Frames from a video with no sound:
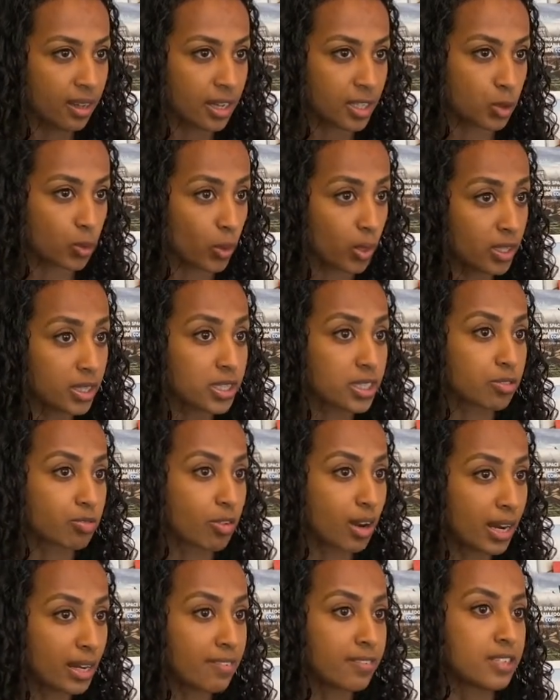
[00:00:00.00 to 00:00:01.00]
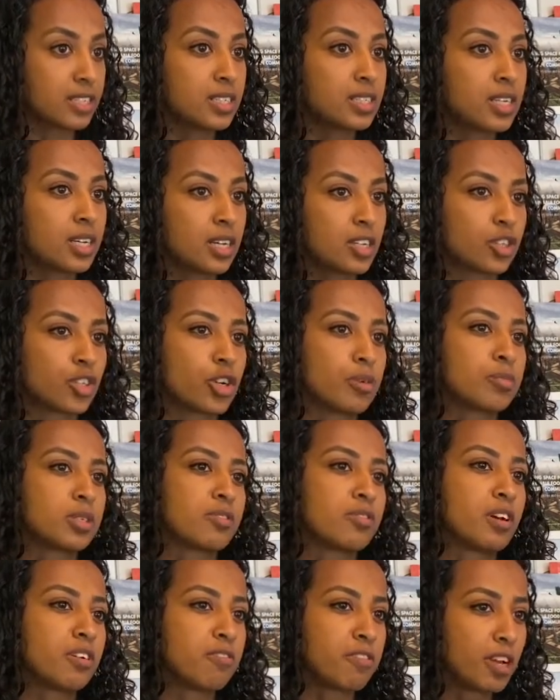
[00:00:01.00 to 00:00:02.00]
as well as relevant in terms
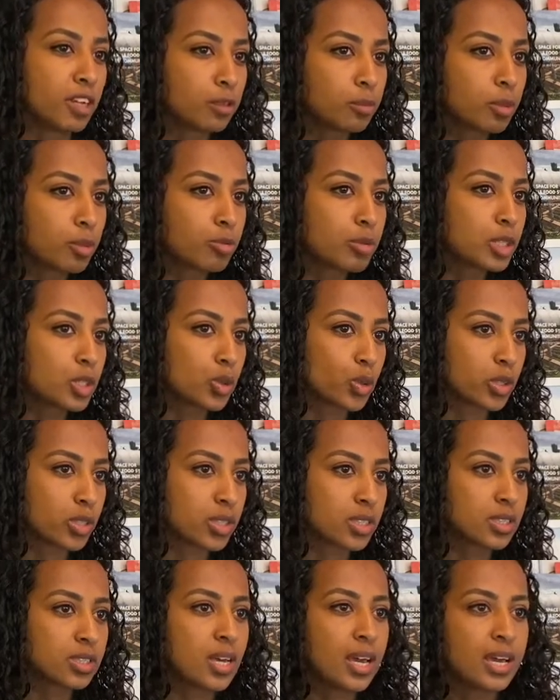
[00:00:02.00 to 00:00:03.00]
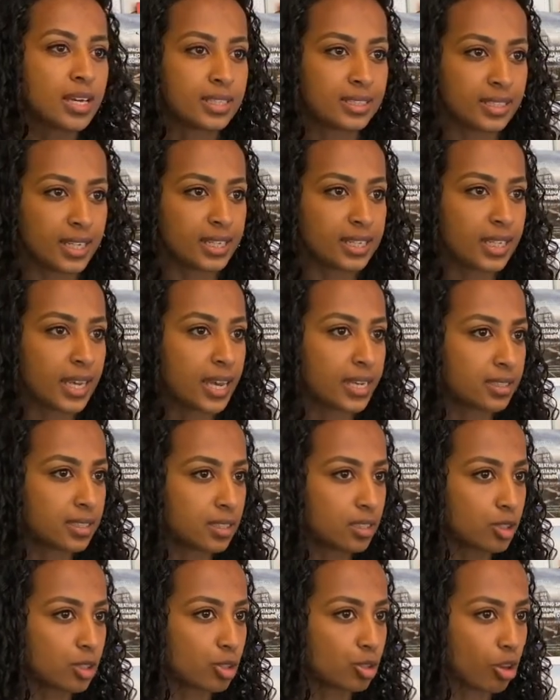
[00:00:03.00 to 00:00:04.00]
of available resources
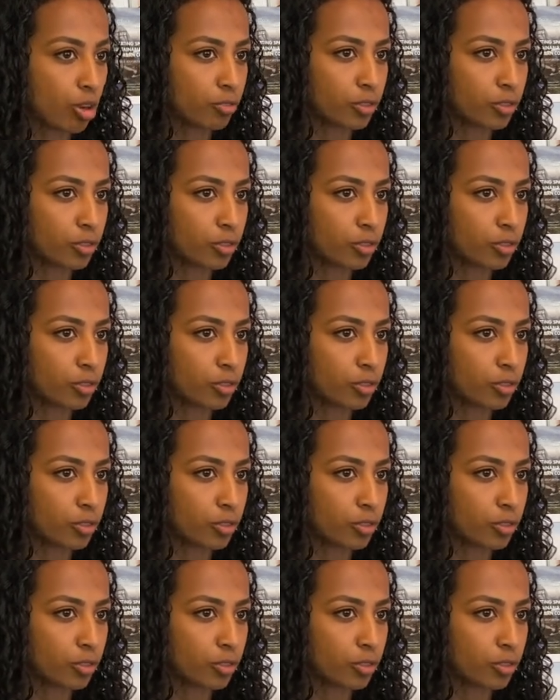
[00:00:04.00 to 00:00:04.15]
dedicated to solve